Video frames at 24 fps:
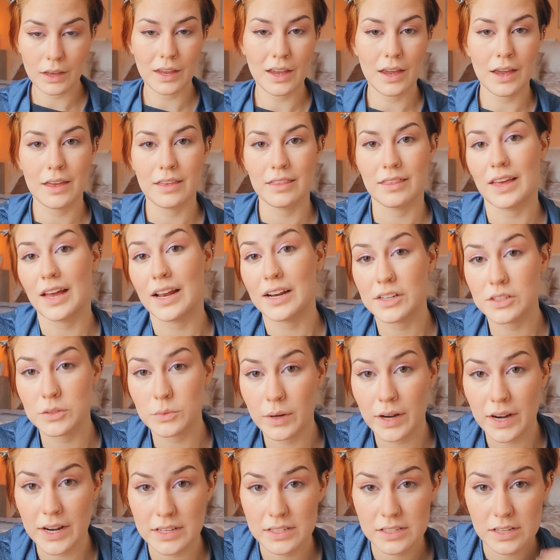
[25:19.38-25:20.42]
That is where
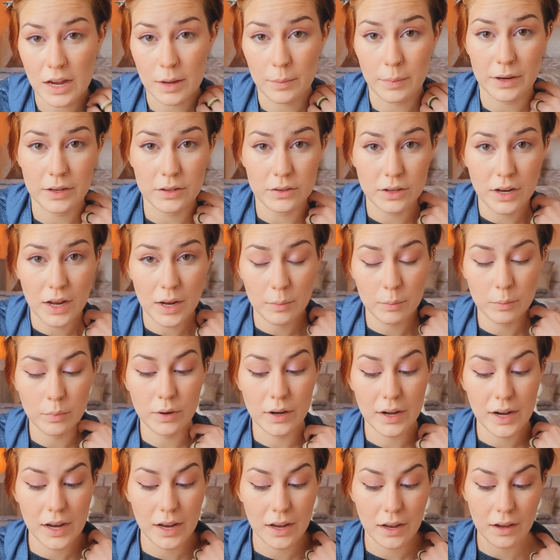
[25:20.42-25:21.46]
I stop. I do not
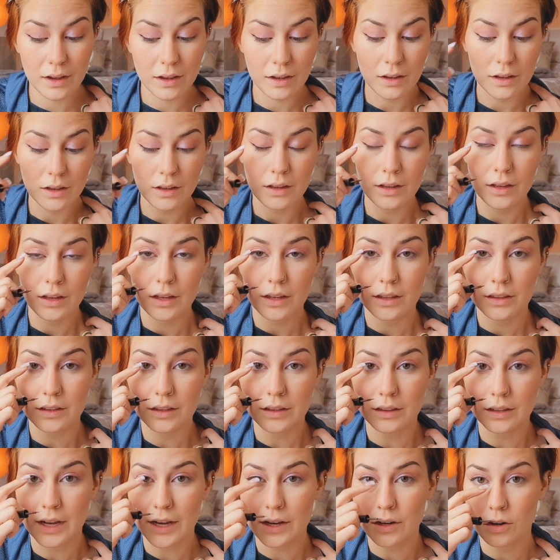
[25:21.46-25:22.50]
bring the
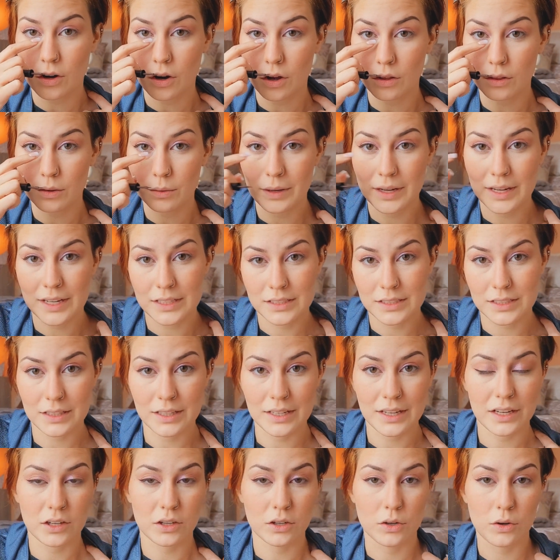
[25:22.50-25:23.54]
liner all the way into the
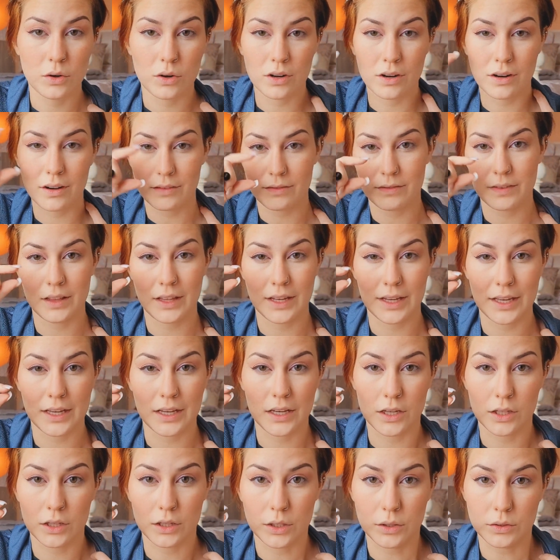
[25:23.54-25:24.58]
inner corner. I feel like it
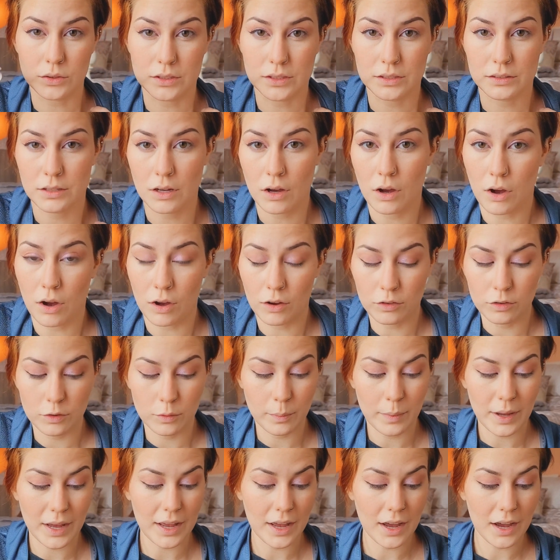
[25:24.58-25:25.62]
closes off
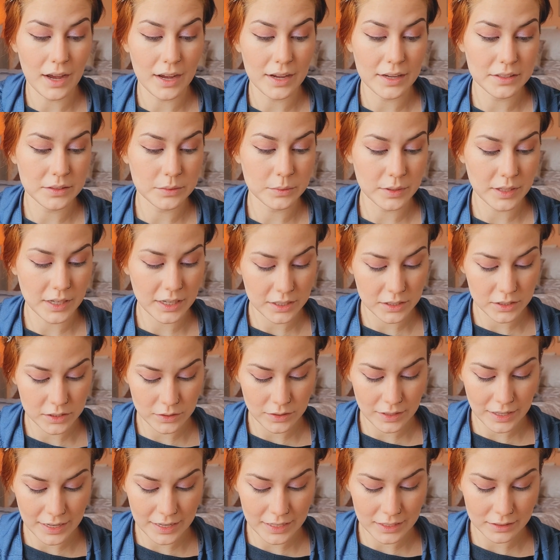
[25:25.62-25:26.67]
my eyes when I do
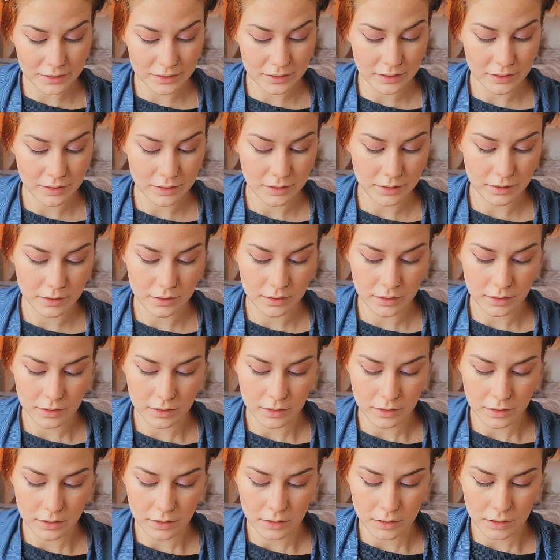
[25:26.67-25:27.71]
that.
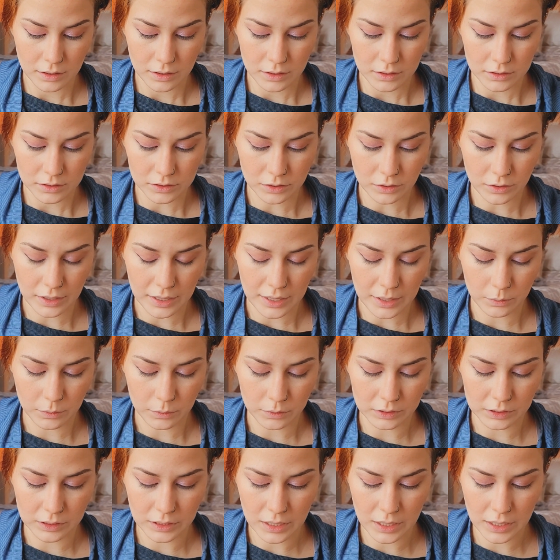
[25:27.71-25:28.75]
So I
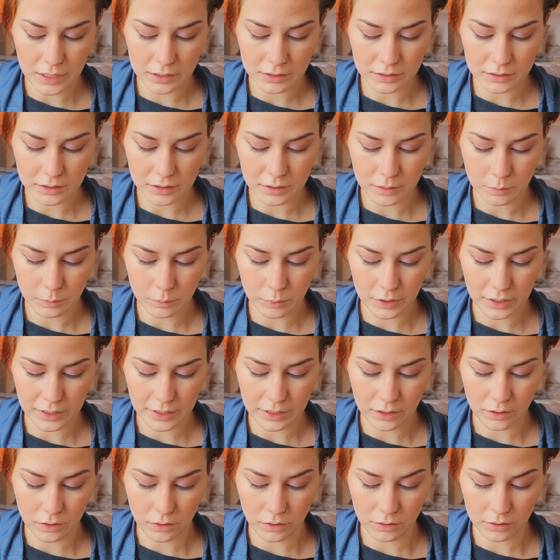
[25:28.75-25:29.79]
will not bring
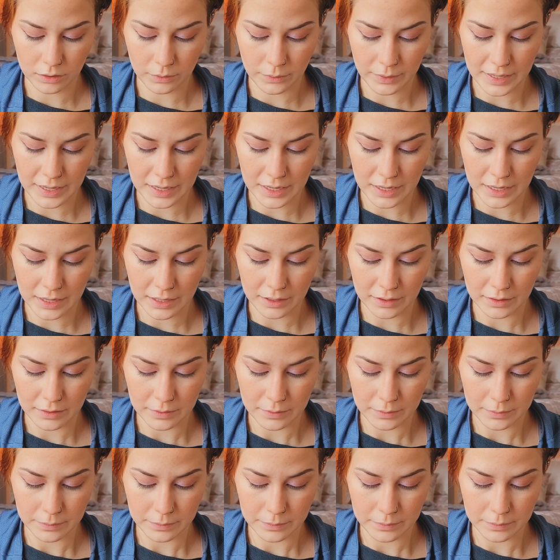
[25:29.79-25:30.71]
it all the way in.